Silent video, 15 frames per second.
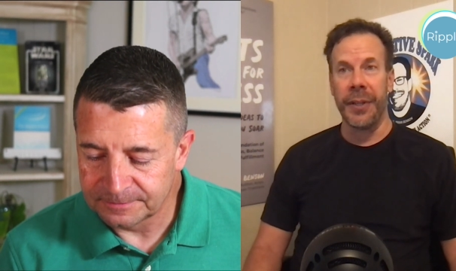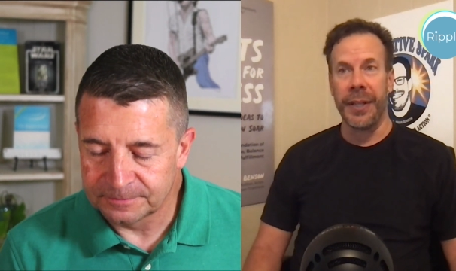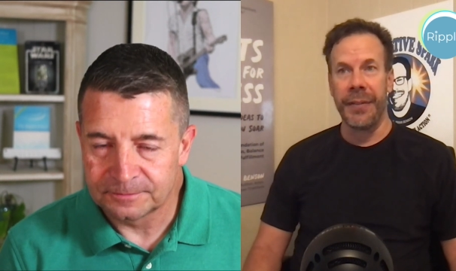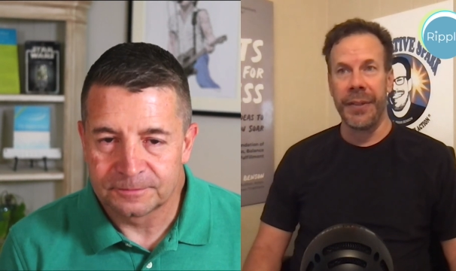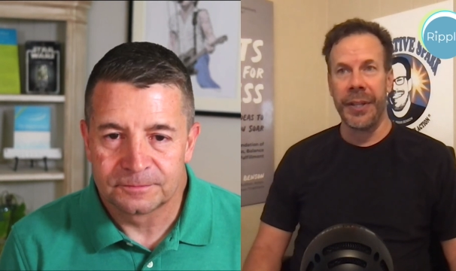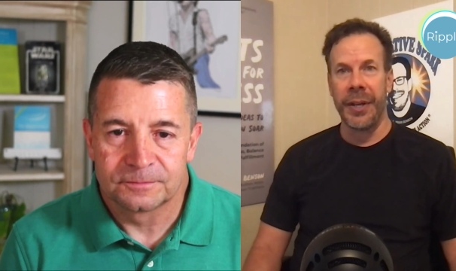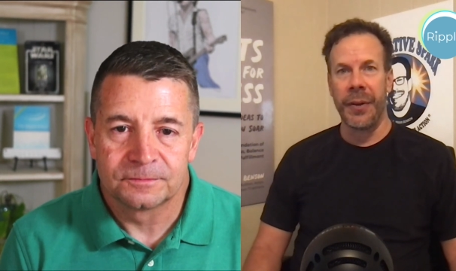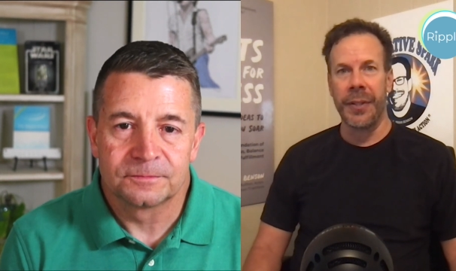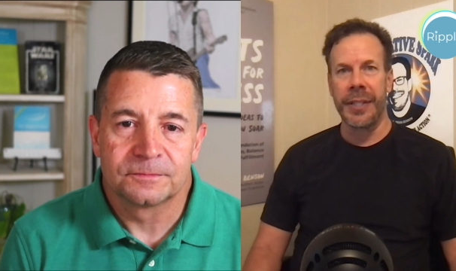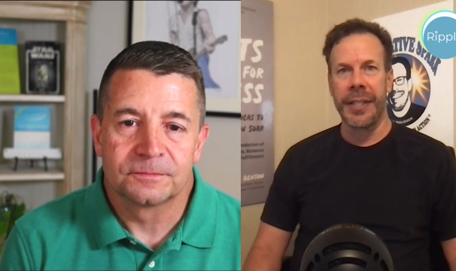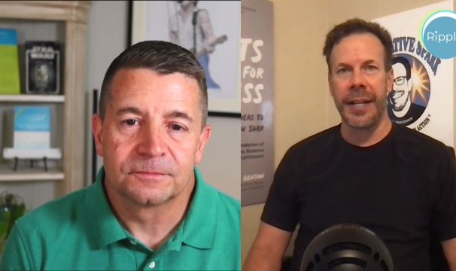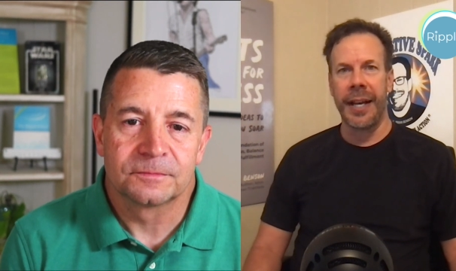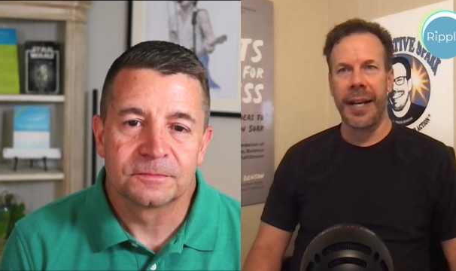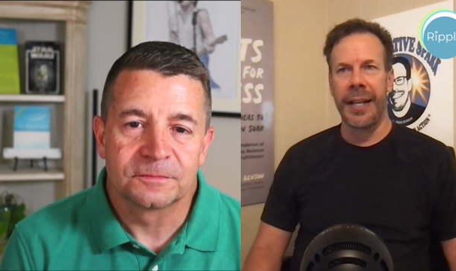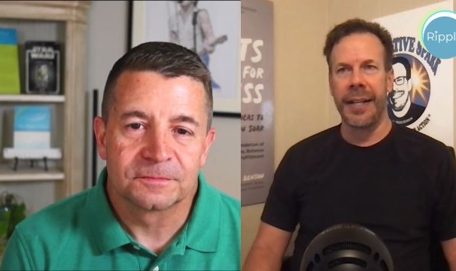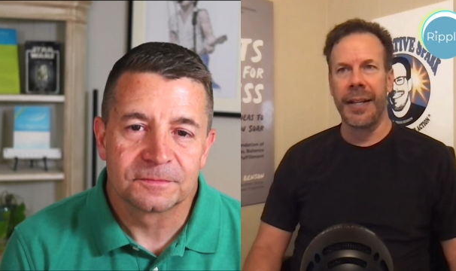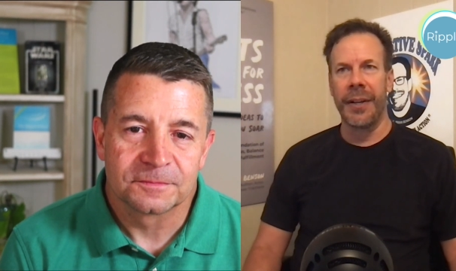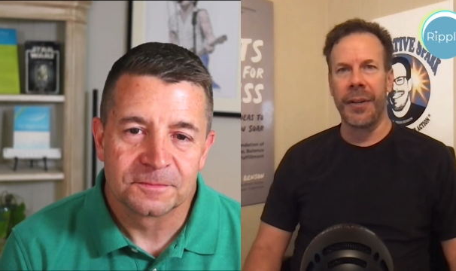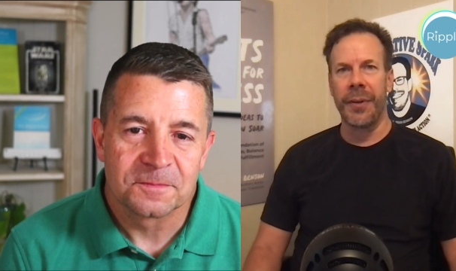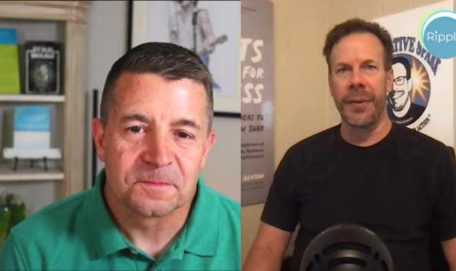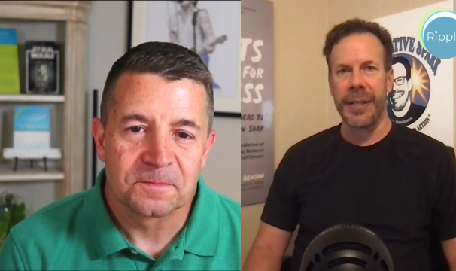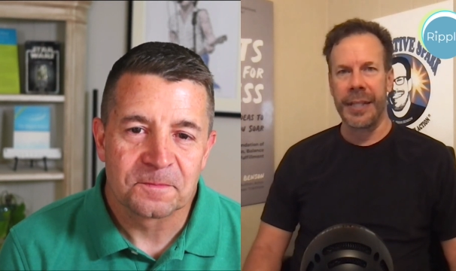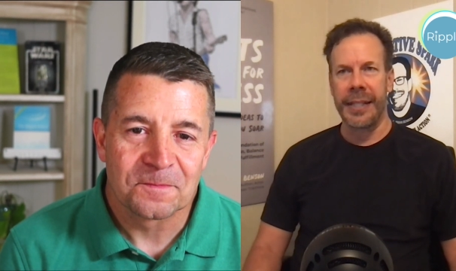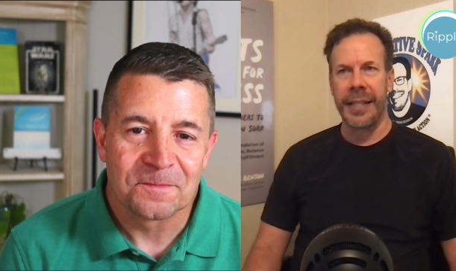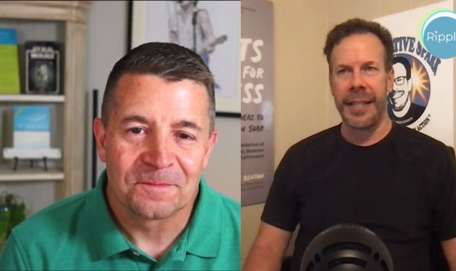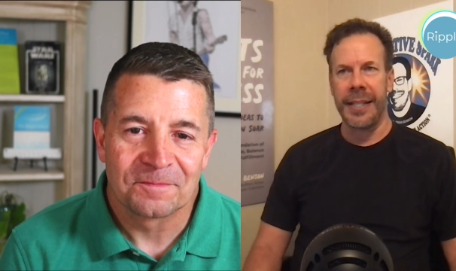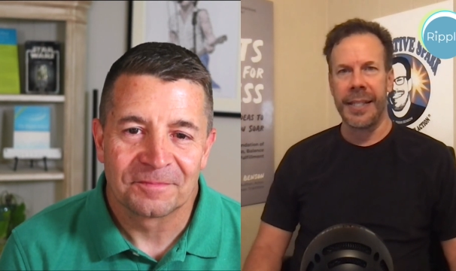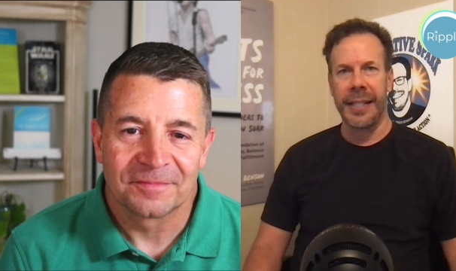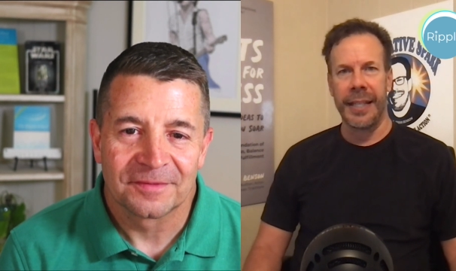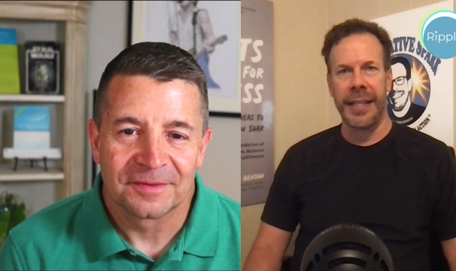Speaker 1: even though it's not always
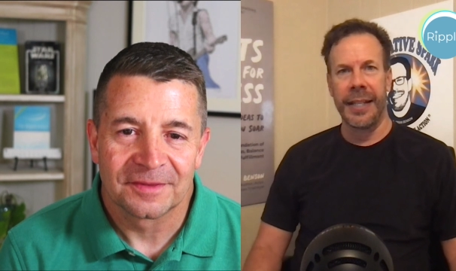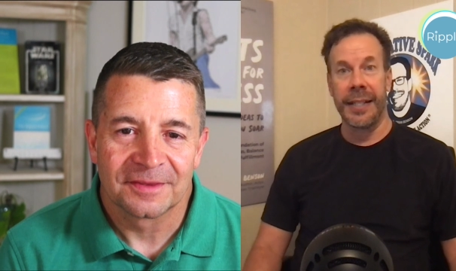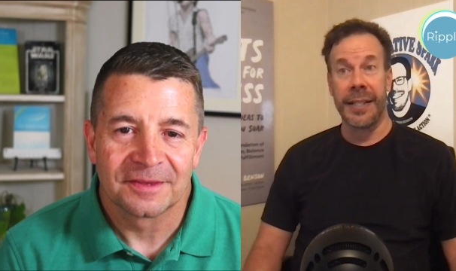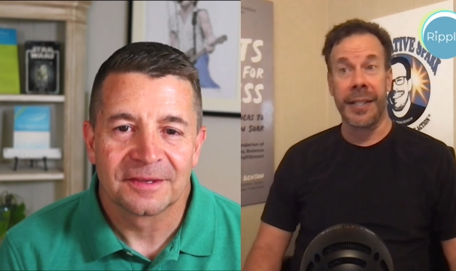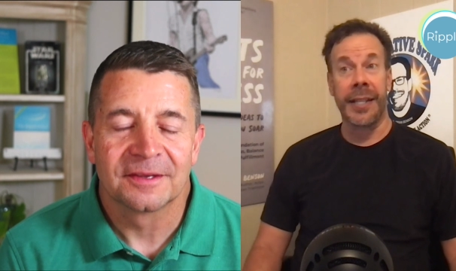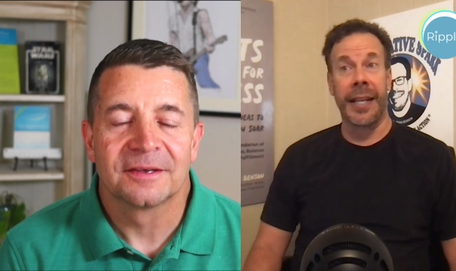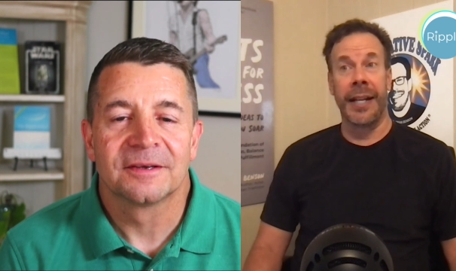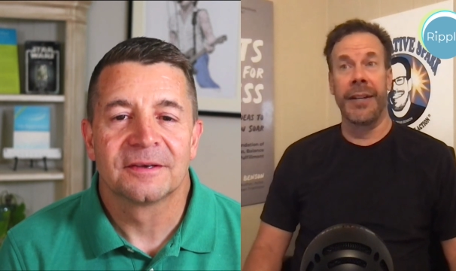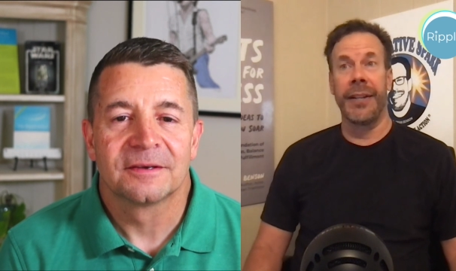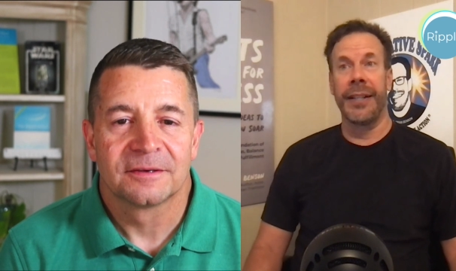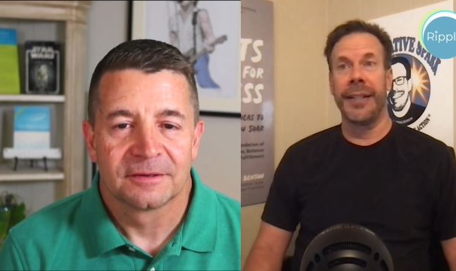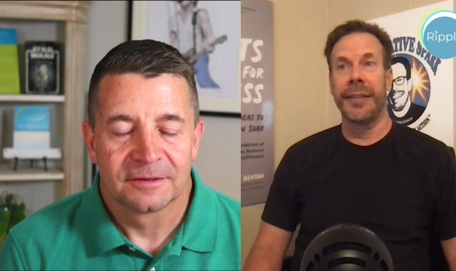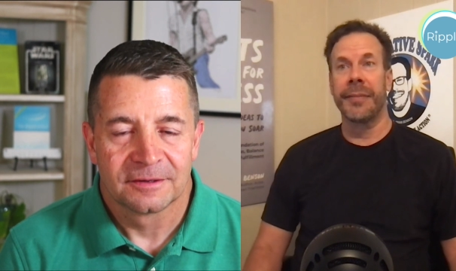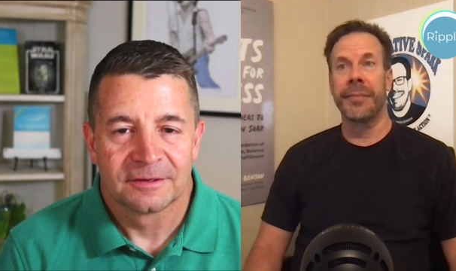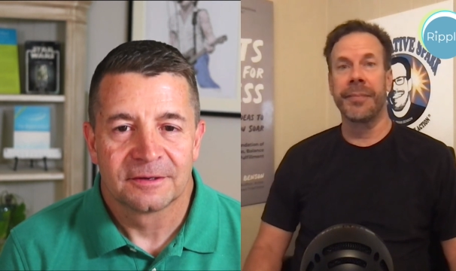easy and it's scary.